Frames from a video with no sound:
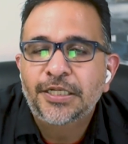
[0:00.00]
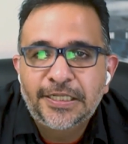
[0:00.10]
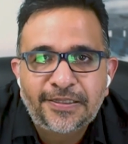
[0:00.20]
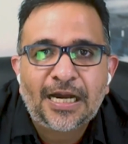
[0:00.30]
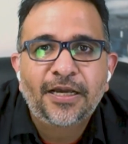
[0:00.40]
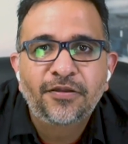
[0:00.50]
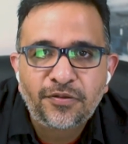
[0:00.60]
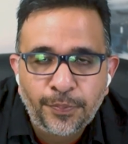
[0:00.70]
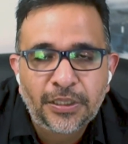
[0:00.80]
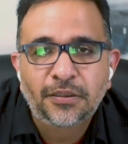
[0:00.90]

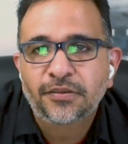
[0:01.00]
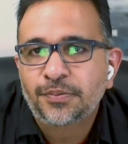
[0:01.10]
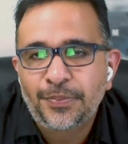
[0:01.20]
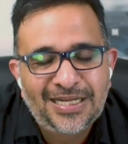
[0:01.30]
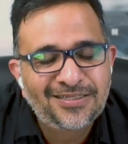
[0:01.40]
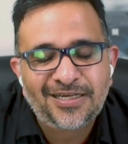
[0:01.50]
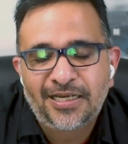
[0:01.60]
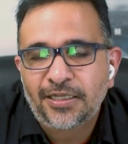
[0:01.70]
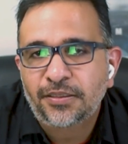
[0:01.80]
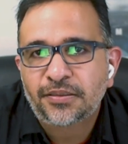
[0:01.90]
designs, builds,
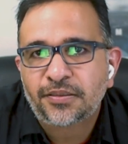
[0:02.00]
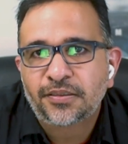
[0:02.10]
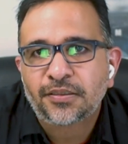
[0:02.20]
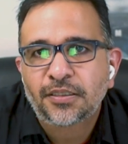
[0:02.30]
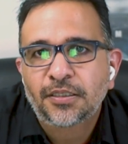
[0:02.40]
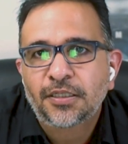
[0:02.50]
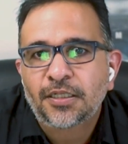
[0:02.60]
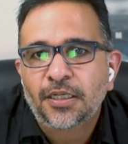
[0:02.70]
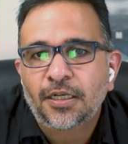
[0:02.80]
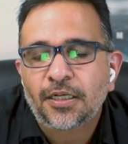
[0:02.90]
maintains,
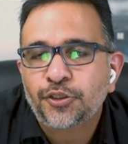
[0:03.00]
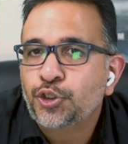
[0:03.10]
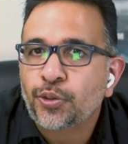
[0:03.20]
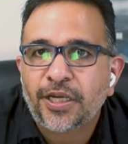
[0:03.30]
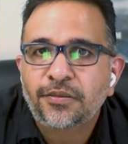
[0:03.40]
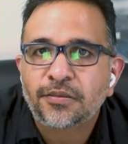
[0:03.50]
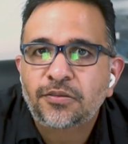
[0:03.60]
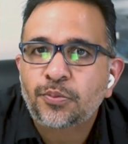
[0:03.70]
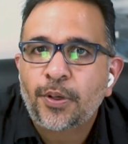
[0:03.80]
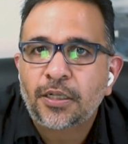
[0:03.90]

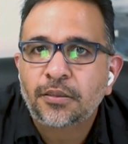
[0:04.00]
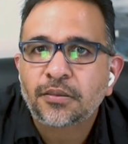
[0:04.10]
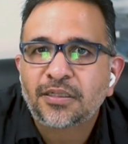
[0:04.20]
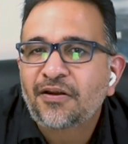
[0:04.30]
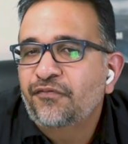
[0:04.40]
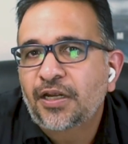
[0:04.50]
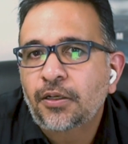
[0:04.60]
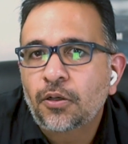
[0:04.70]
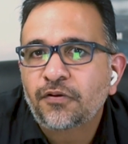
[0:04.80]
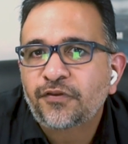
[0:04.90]
showcases to partners. And I've
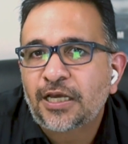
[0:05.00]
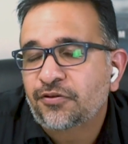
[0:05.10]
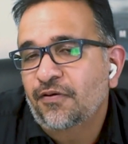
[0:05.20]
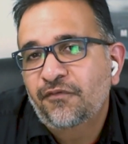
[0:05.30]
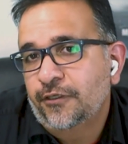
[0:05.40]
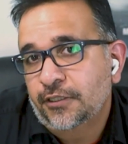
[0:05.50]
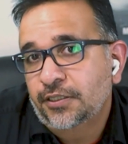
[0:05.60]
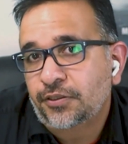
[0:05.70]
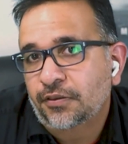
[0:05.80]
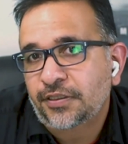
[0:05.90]
done all of that. So I've
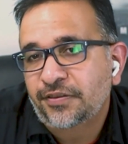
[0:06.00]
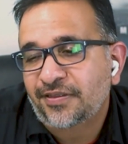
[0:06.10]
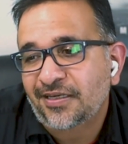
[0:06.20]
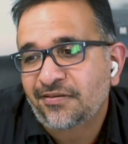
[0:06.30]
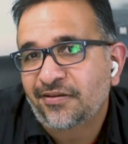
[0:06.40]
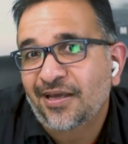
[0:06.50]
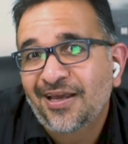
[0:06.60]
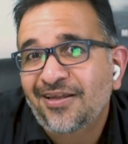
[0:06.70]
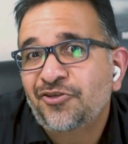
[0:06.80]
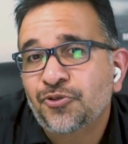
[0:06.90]
learned all these things
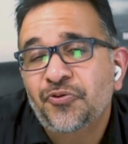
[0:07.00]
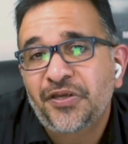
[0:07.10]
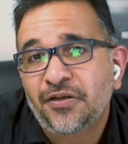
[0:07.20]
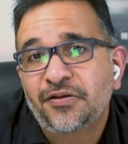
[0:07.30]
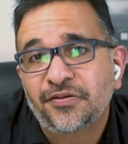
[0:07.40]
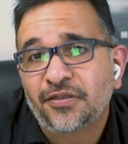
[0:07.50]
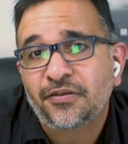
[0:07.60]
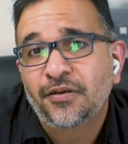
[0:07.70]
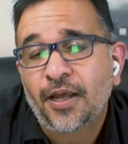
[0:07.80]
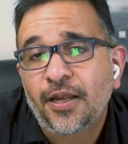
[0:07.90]
in 2 years
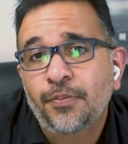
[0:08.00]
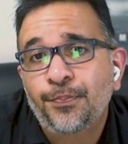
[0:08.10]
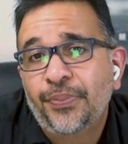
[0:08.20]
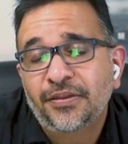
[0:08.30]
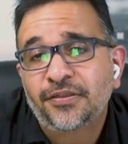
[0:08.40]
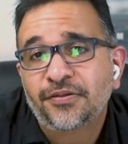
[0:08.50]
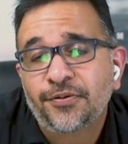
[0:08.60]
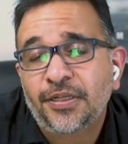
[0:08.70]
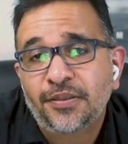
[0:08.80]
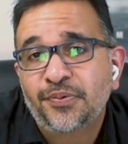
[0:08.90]
and built this
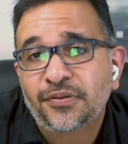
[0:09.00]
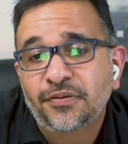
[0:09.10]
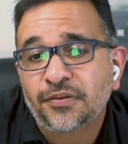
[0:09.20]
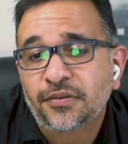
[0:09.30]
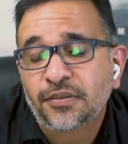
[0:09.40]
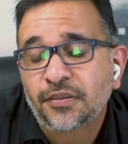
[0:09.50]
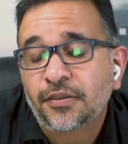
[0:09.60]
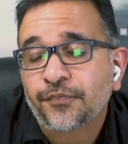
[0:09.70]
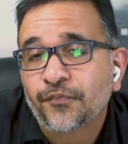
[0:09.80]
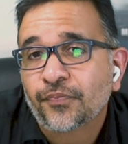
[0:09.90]
crazy business.
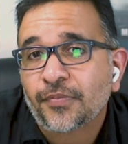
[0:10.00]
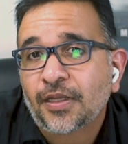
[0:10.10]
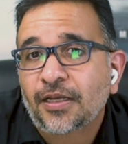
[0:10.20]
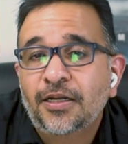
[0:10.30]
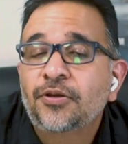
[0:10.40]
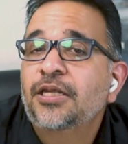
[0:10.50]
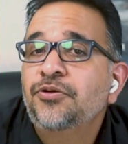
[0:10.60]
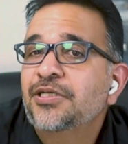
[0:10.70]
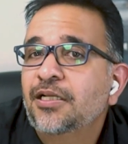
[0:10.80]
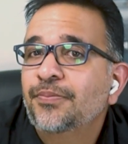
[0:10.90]
Now, can
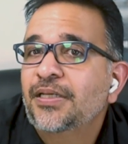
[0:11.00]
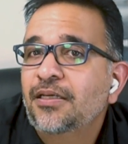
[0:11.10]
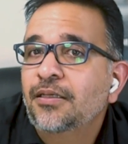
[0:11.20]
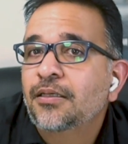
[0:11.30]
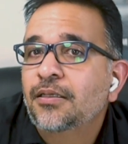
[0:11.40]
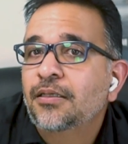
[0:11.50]
you tell me,